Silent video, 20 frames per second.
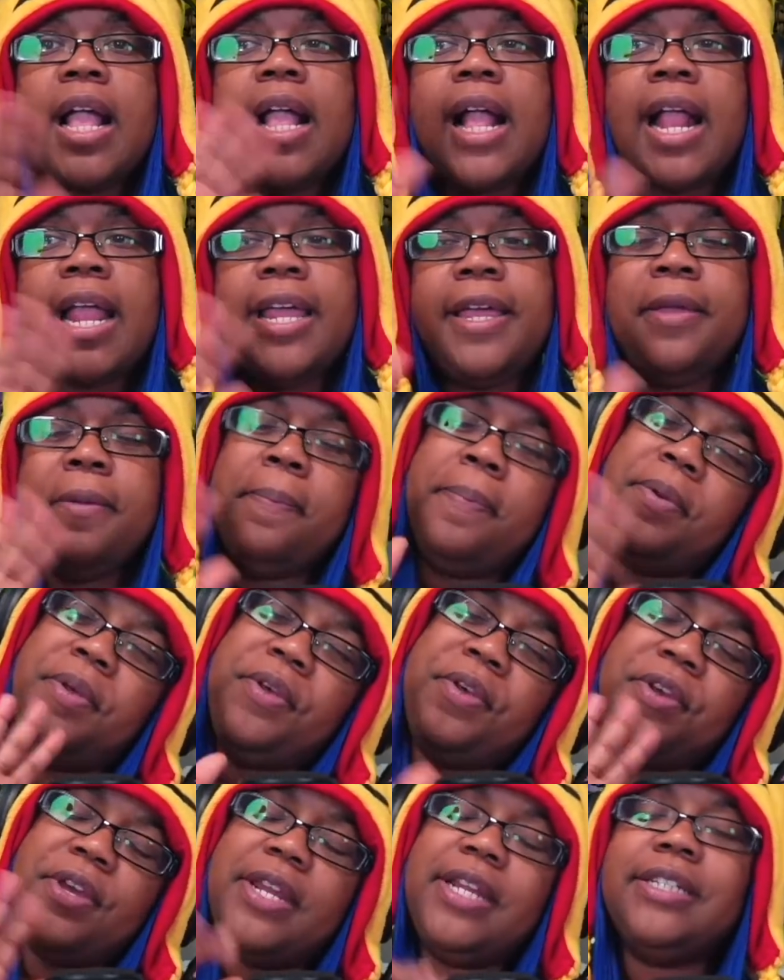Hey,
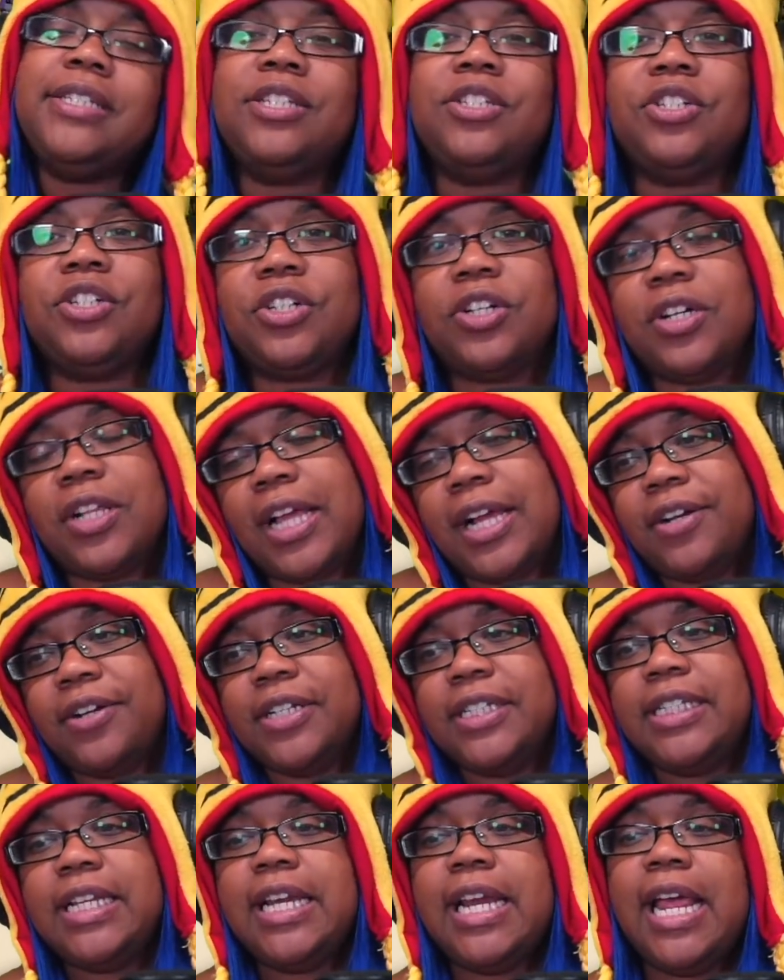buddies, it's your girl,
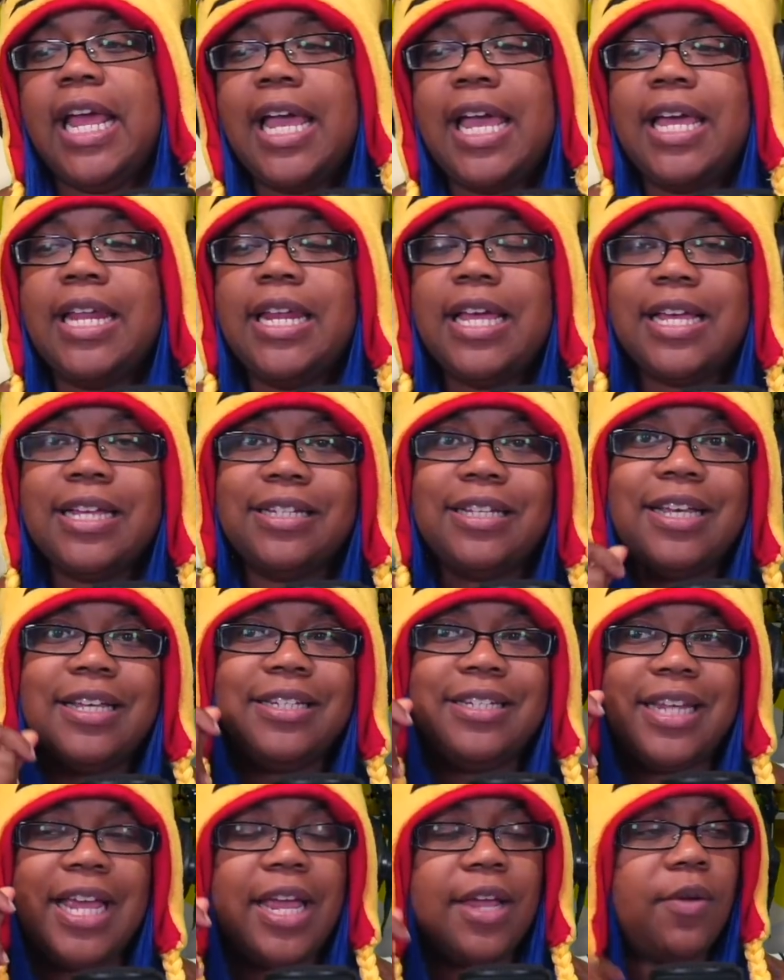AyChristene, and
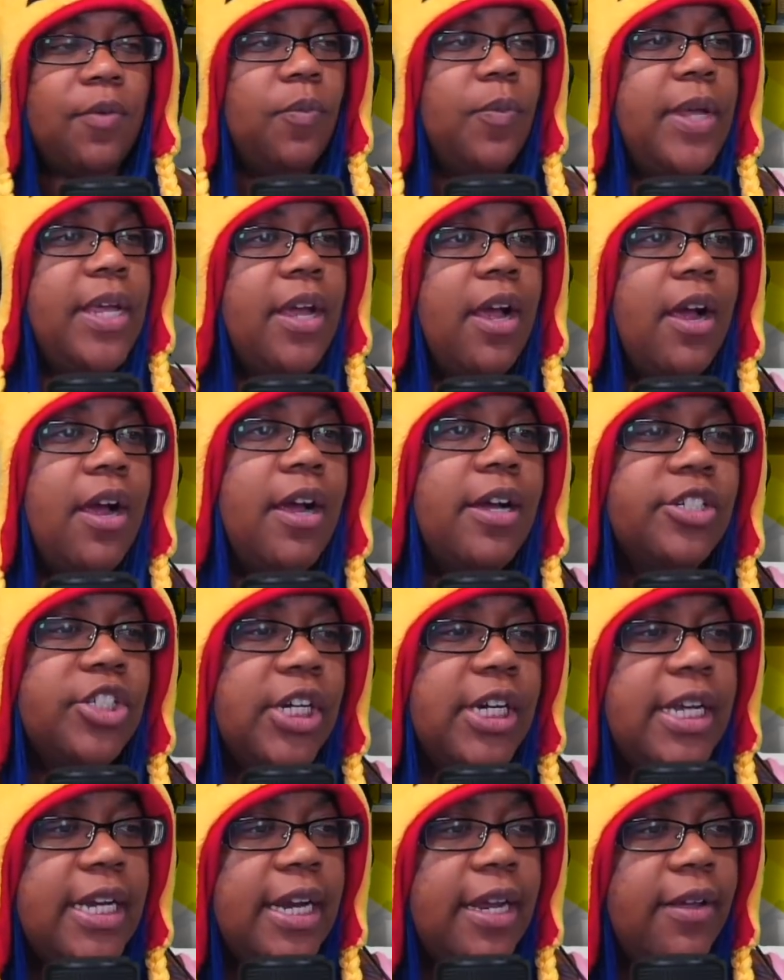today we are
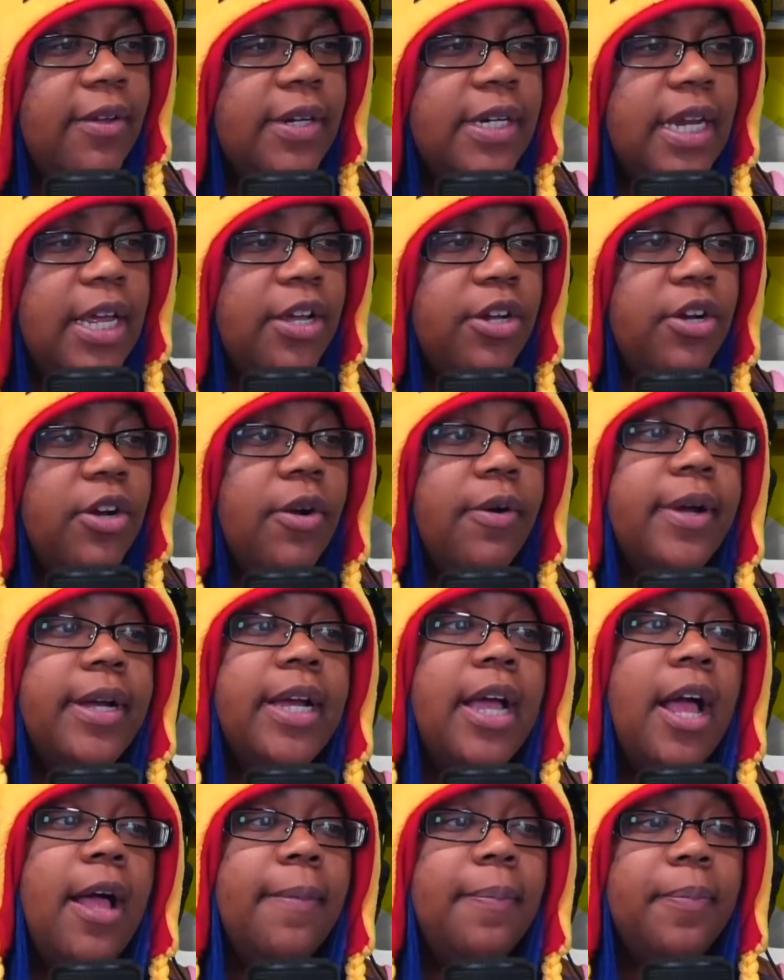checking out
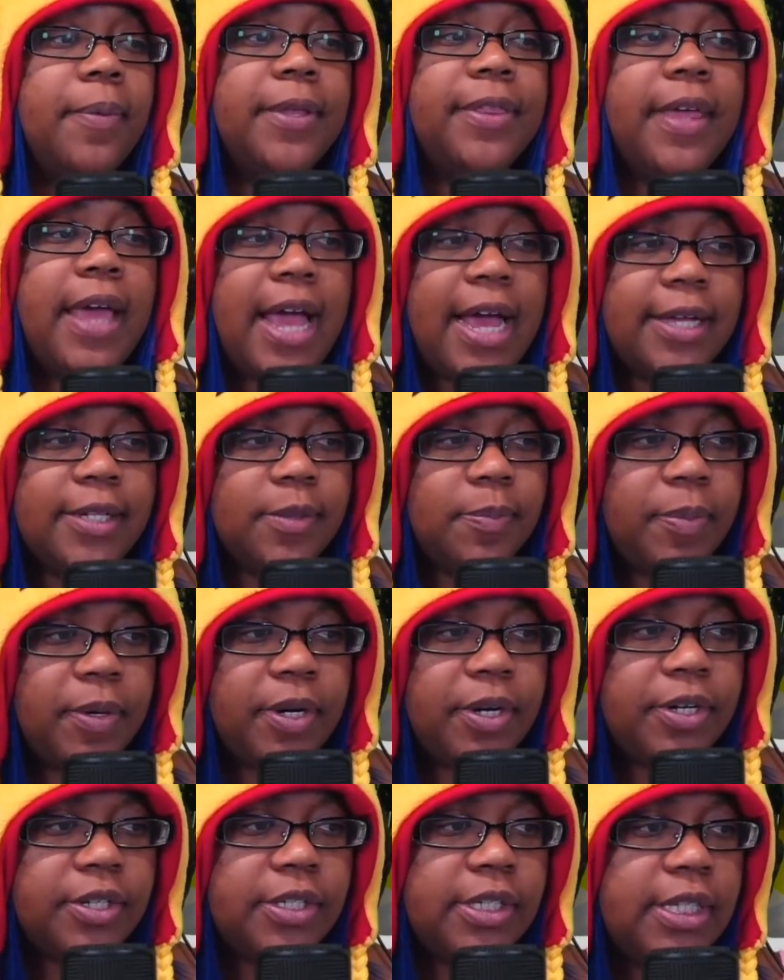Growing Up with
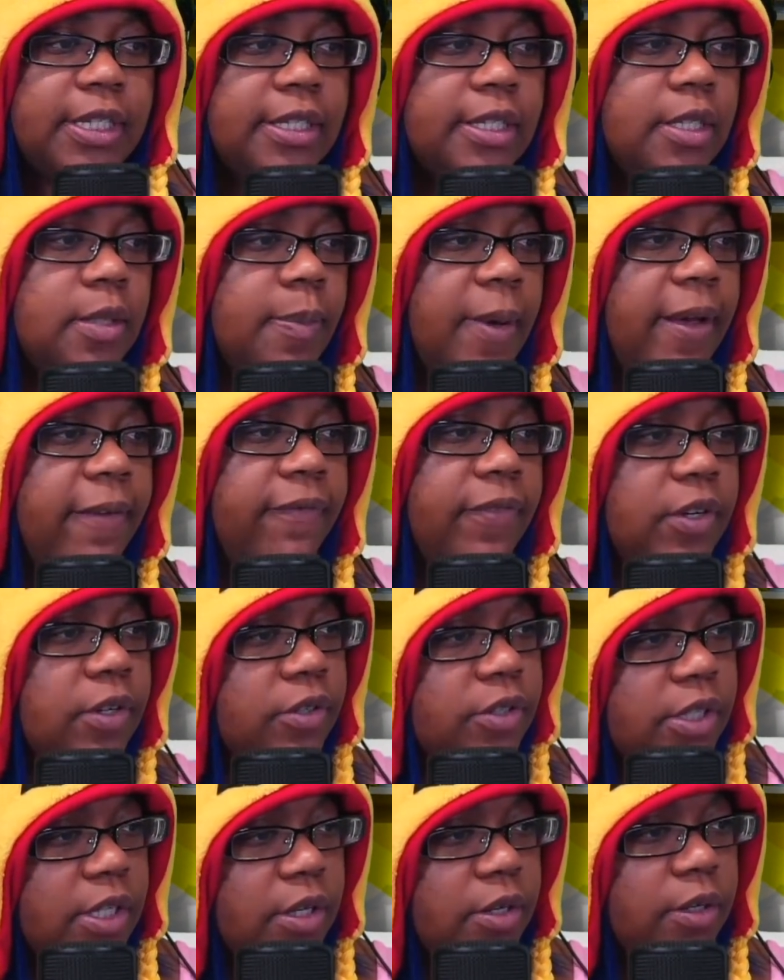Asperger's. This is by
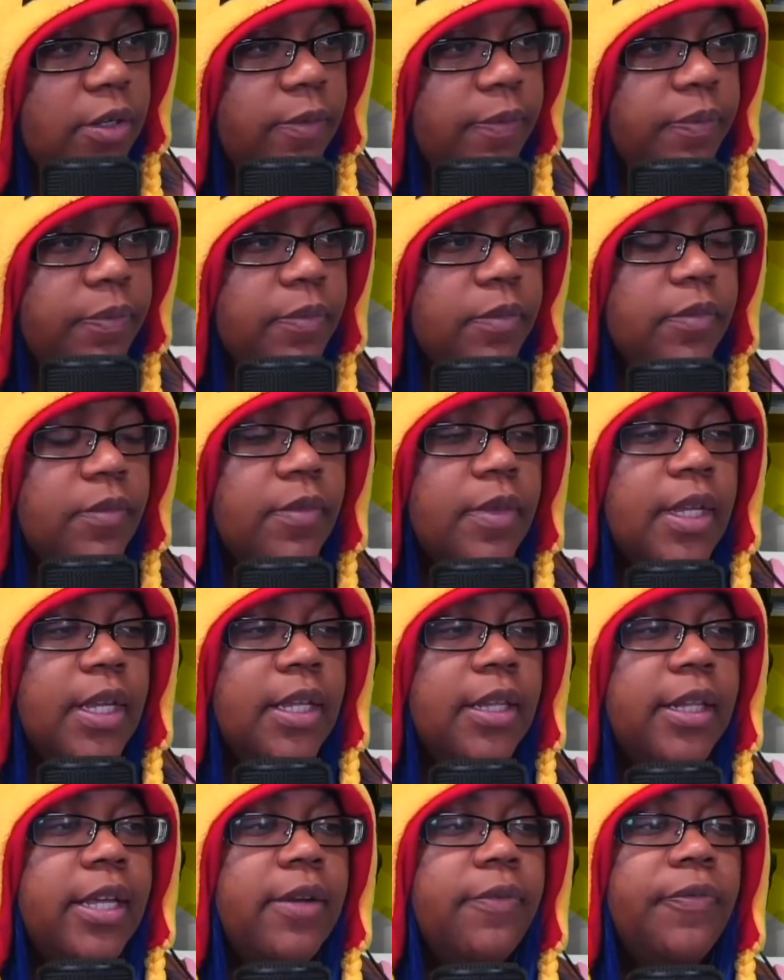FiddleSkittle.
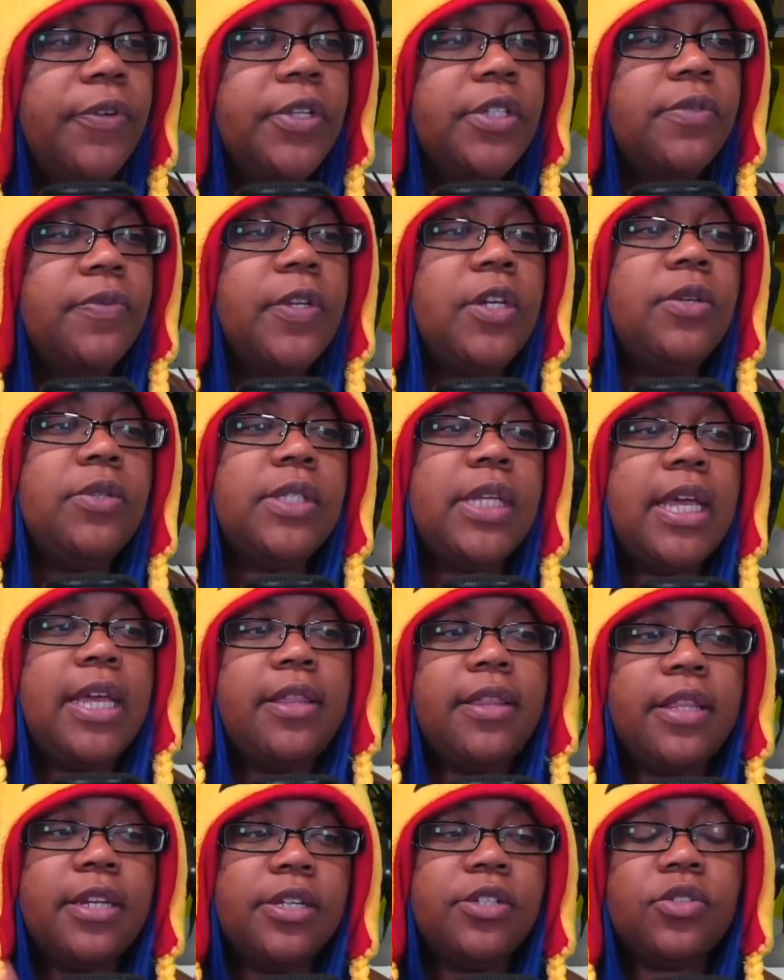Link for this video is
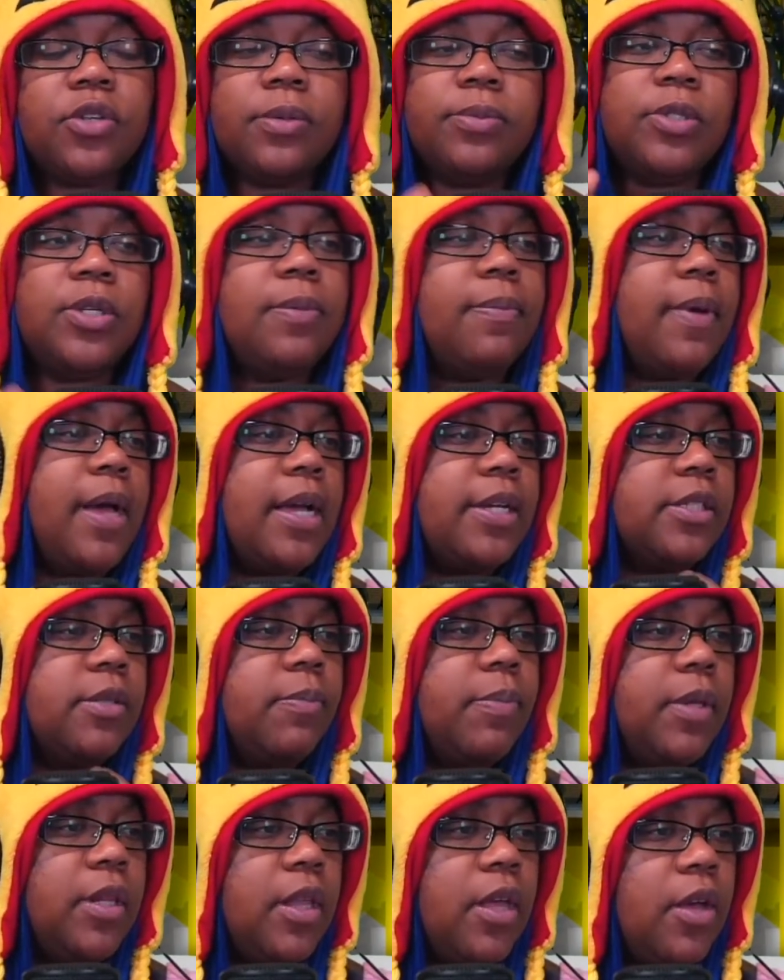in the description box
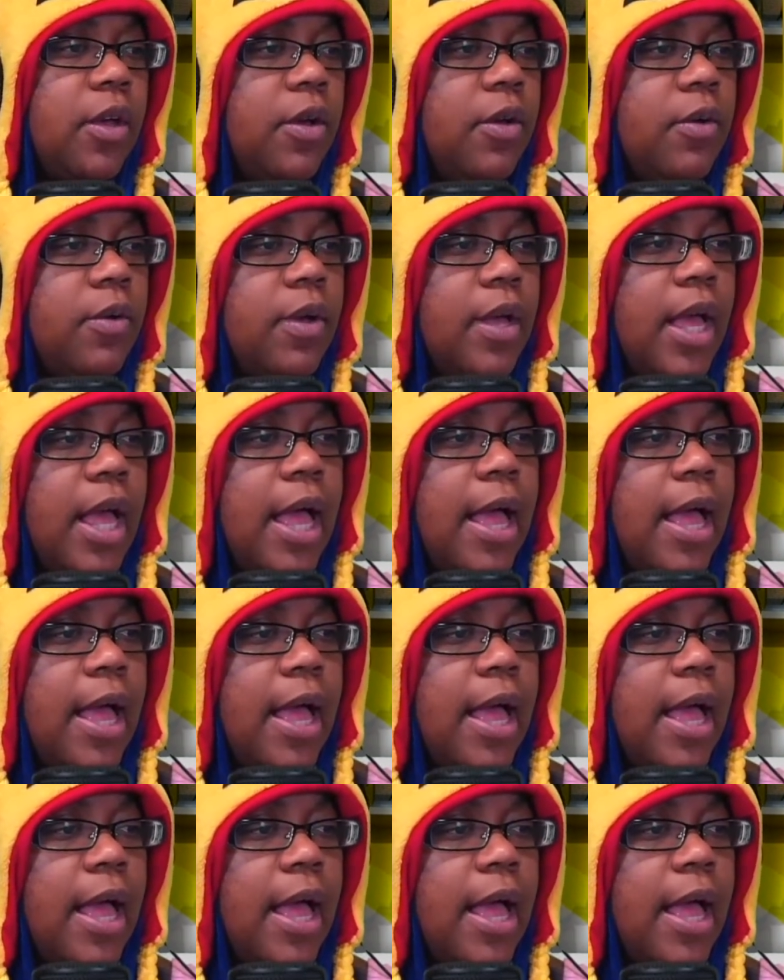below.